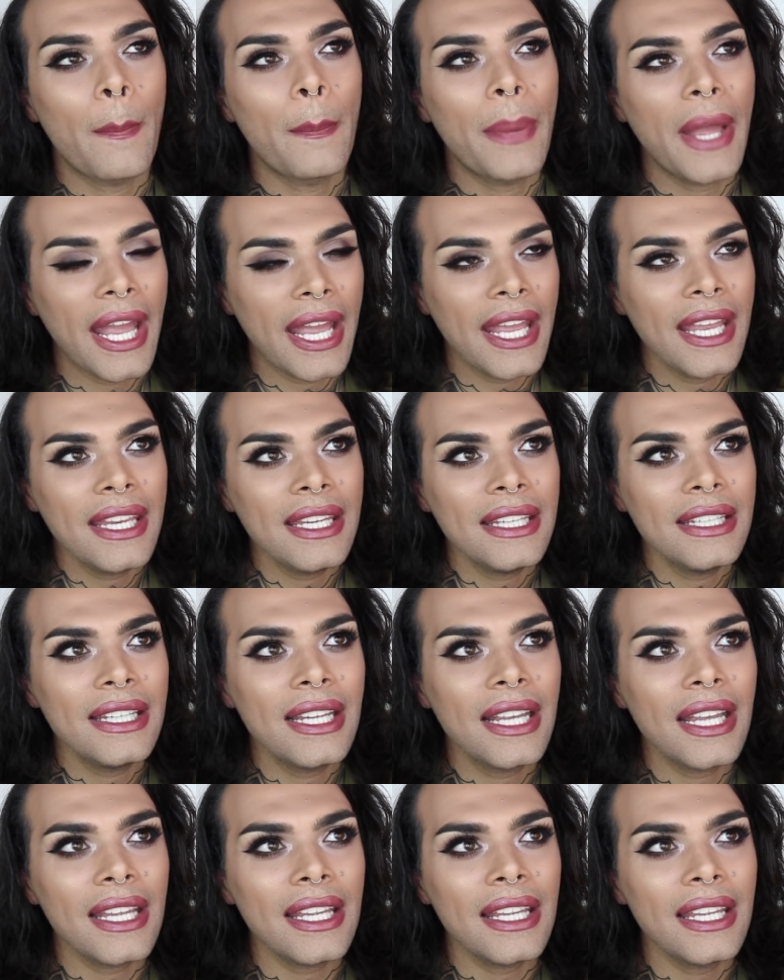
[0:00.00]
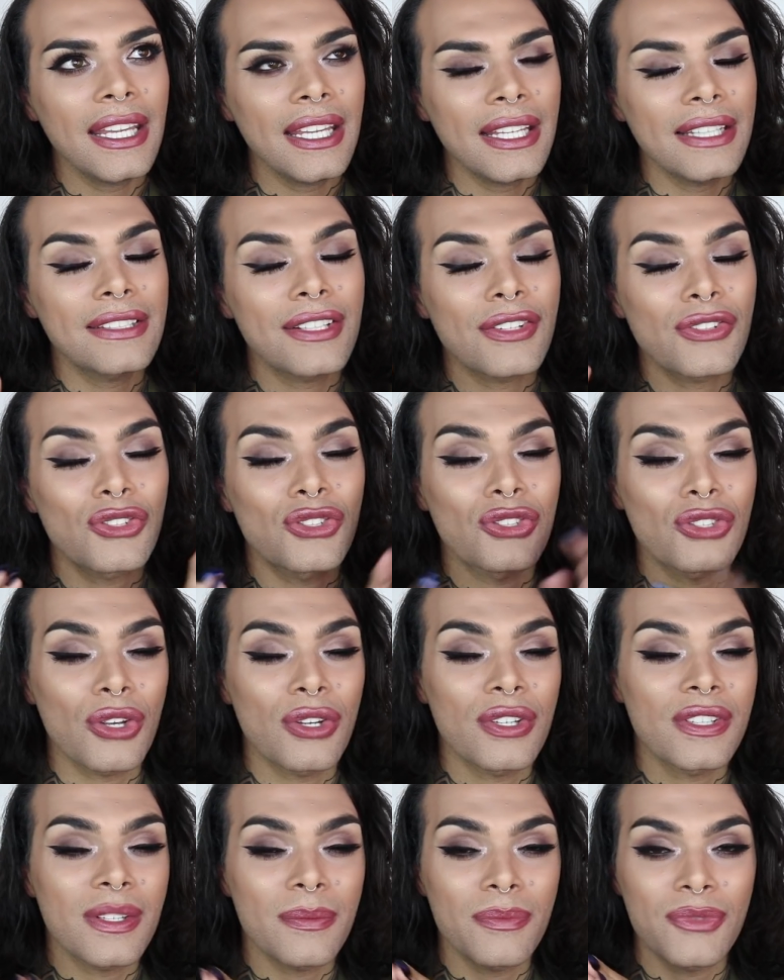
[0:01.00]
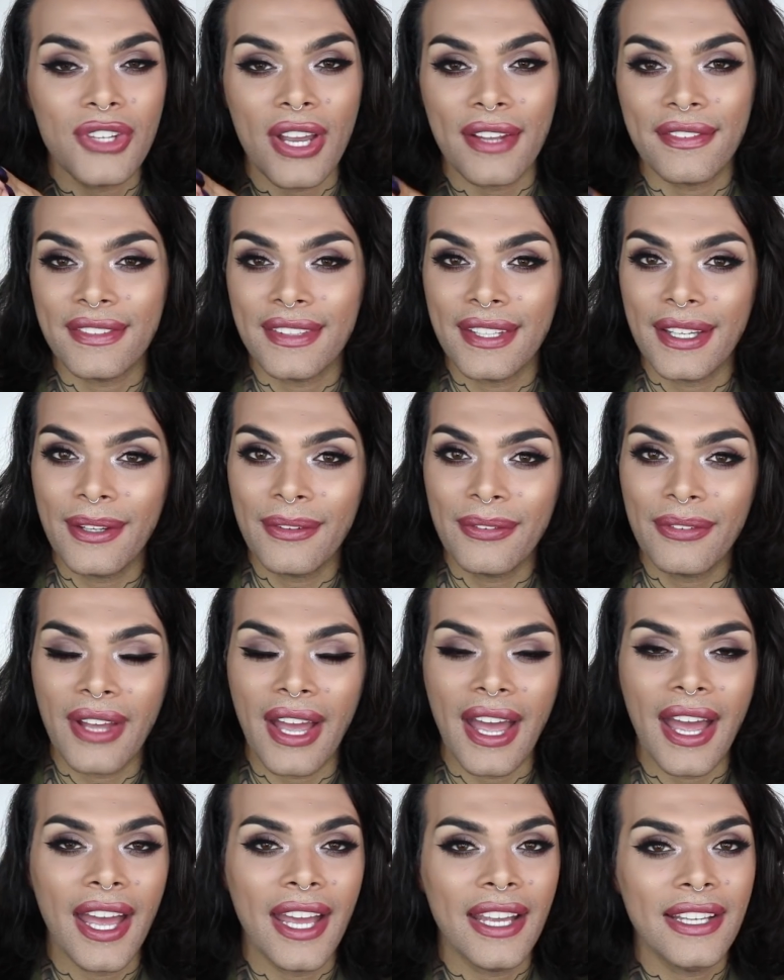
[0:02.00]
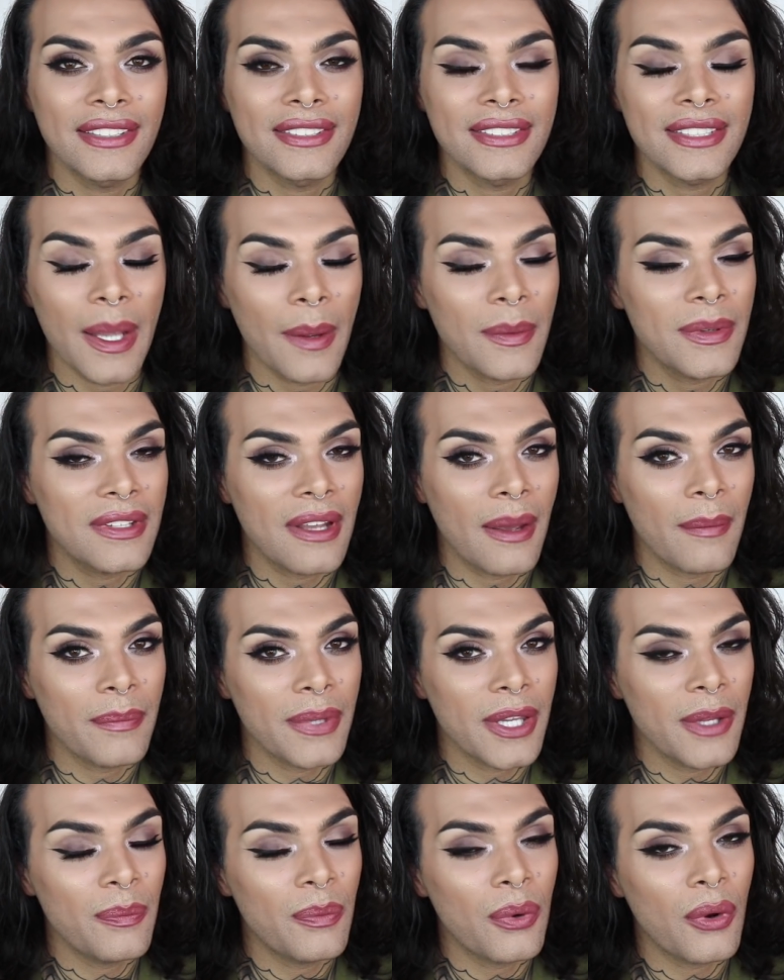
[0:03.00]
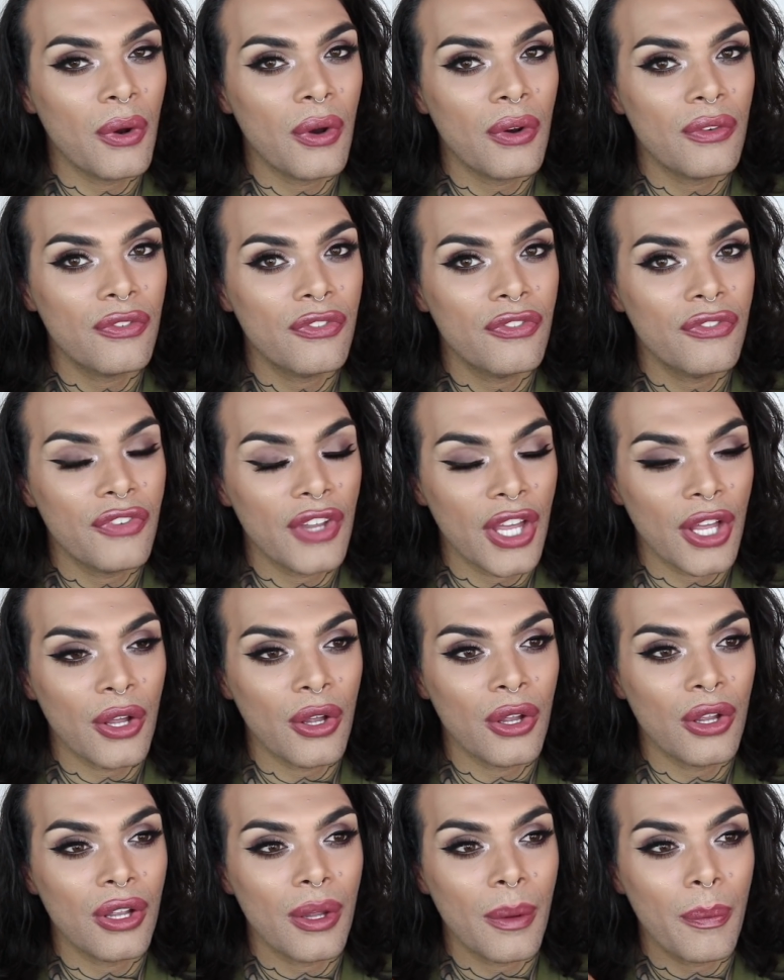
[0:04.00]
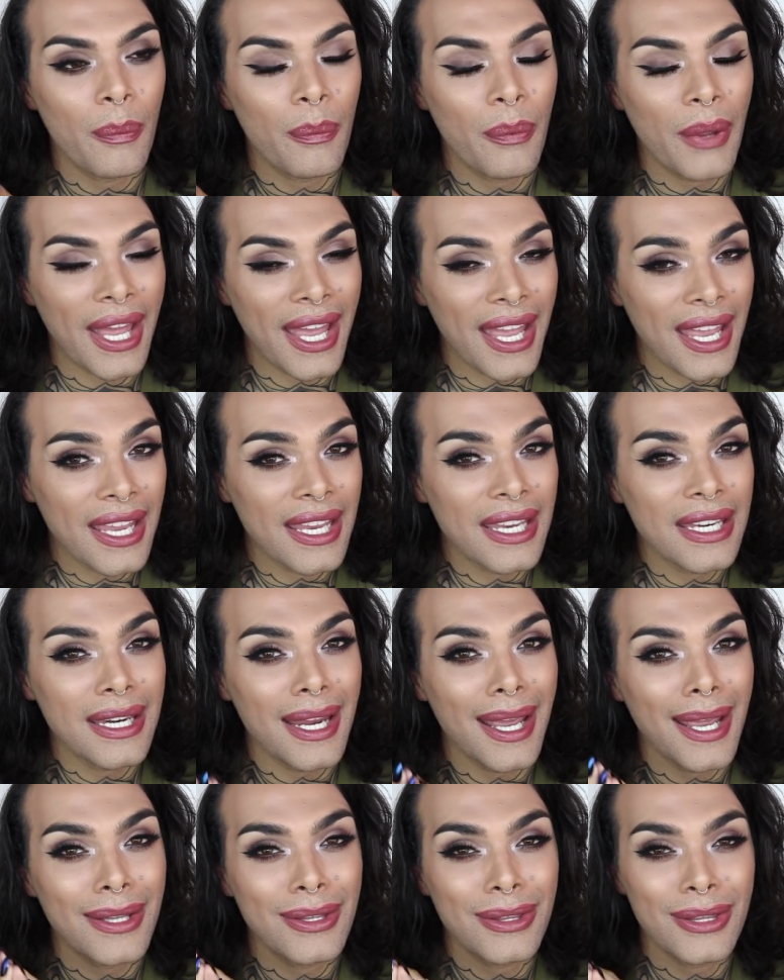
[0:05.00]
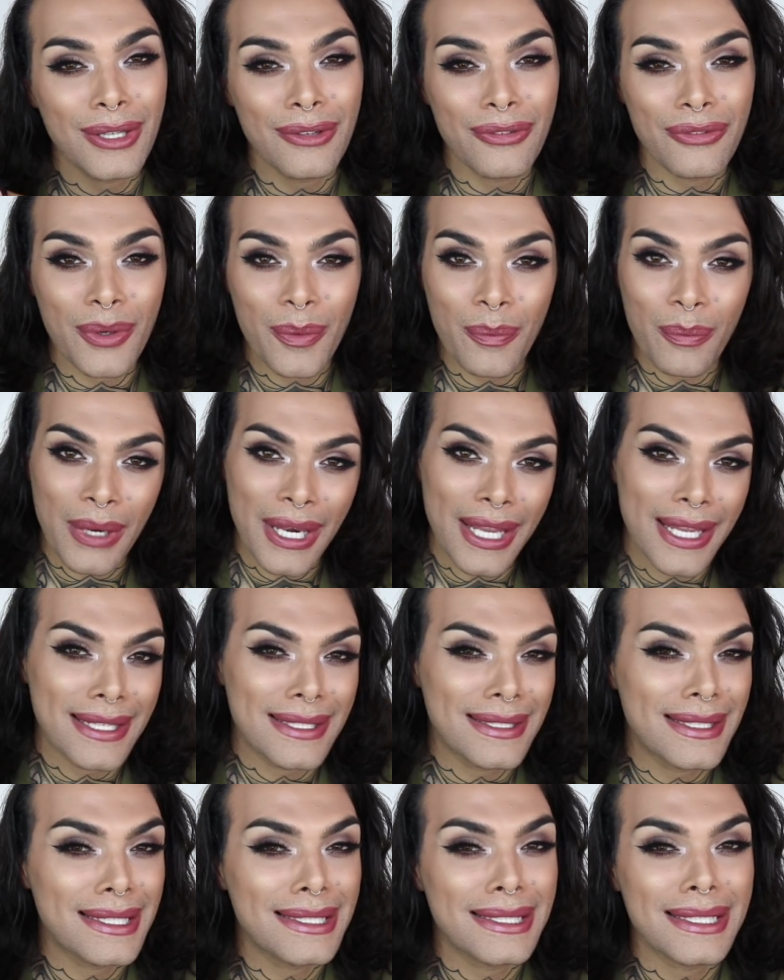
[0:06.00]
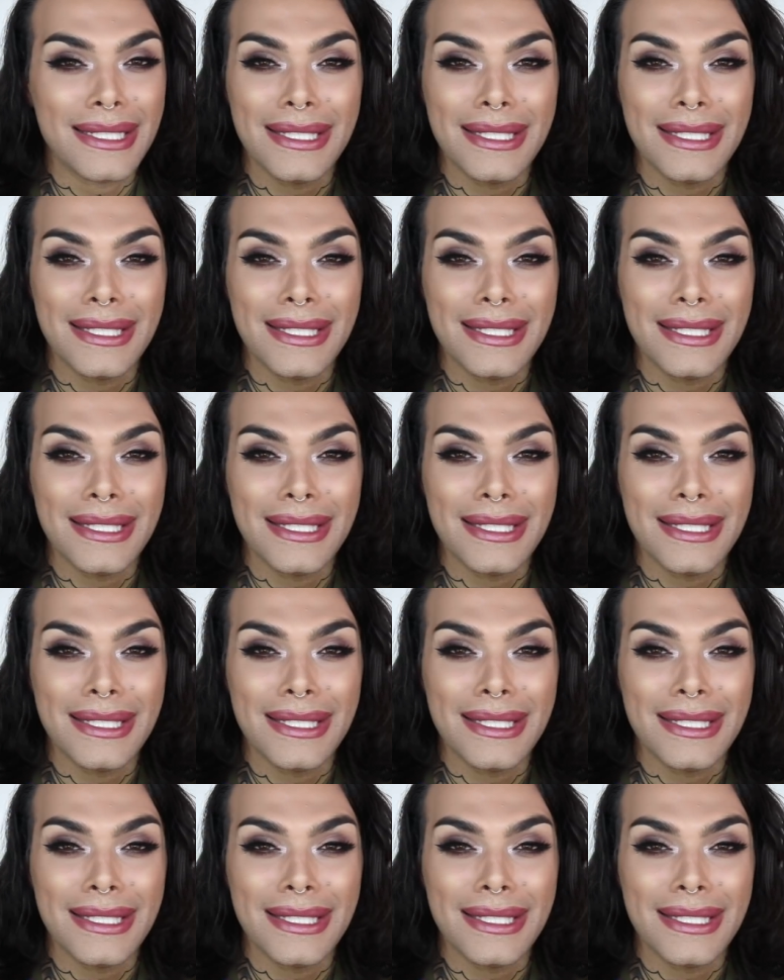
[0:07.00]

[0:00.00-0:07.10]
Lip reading: pain is so subjective and some people feel pain in different places,